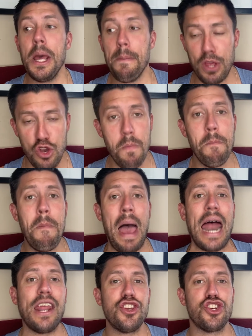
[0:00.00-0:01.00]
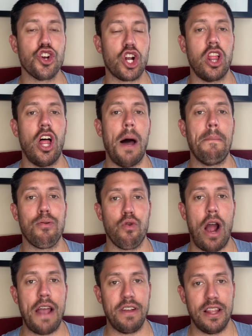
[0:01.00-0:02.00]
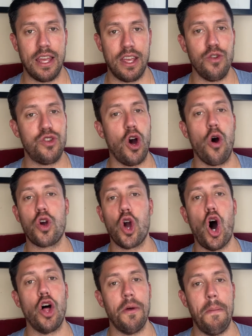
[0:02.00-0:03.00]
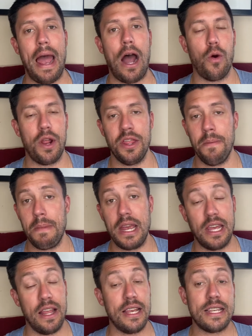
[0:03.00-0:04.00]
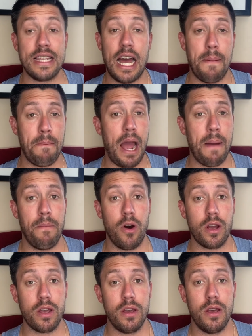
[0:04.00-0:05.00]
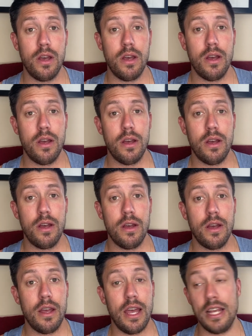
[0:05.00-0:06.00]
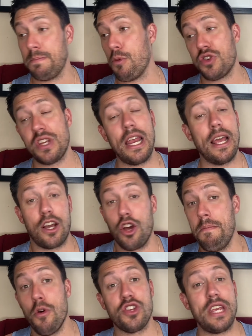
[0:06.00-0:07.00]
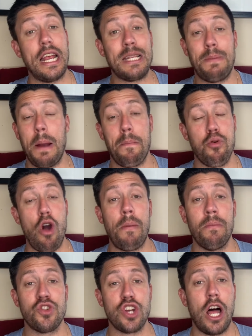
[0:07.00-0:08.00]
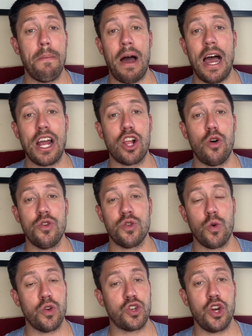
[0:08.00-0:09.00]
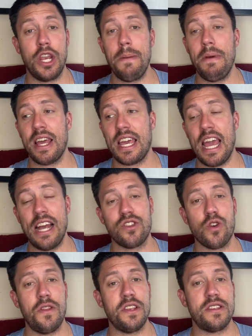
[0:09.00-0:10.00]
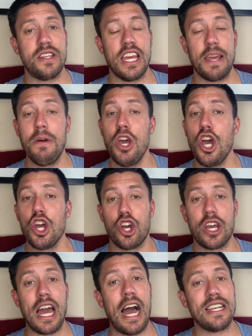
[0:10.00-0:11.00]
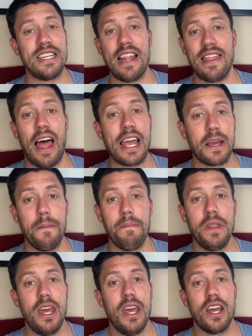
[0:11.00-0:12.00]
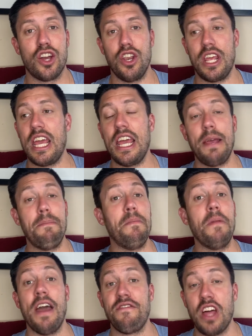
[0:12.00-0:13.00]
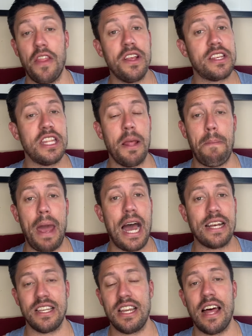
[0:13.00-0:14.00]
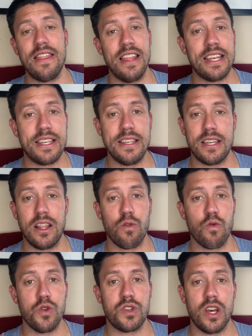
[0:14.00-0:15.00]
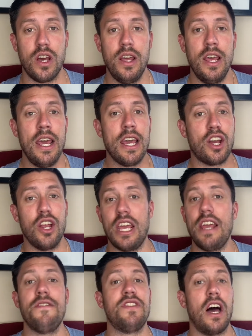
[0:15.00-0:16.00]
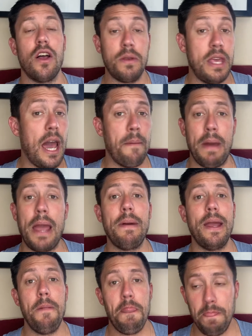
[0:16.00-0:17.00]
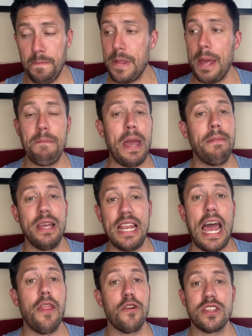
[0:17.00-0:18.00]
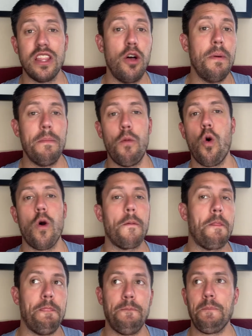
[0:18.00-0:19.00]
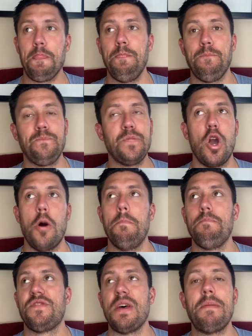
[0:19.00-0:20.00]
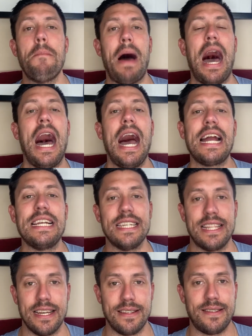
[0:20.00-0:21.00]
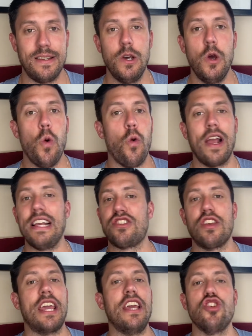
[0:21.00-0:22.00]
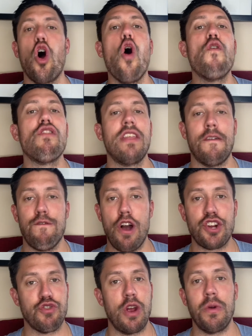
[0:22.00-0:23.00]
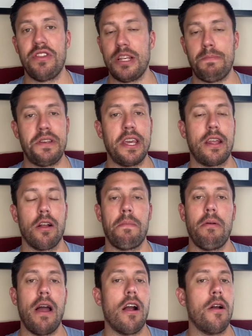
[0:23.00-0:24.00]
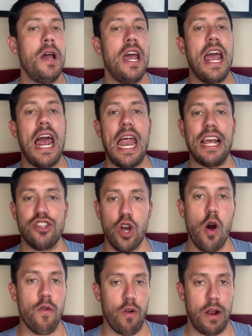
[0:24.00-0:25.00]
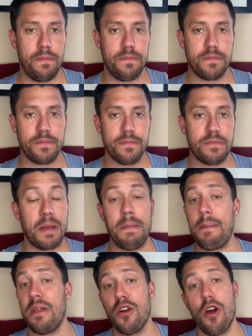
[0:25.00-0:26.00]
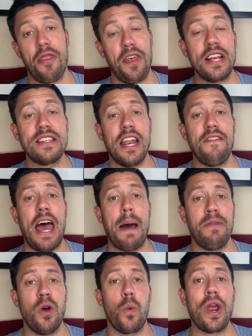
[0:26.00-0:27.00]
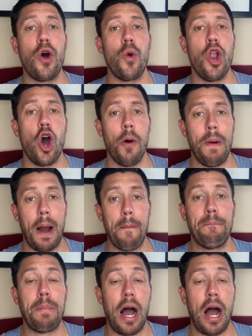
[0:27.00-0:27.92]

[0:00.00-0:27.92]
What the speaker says: But you manage your club privately. You don't call them out in the media, at least not in my book. Could Mercedes be a problem child behind closed doors? Could he be a cancer on this team? Could guys not like him? Could he have done this in the past and not listened to La Russa? Could he have done... Yeah, maybe. And maybe now there's a little bit more, something behind this where he's overly frustrated with this particular player and he's over it. And maybe there are things that have happened that we don't know about.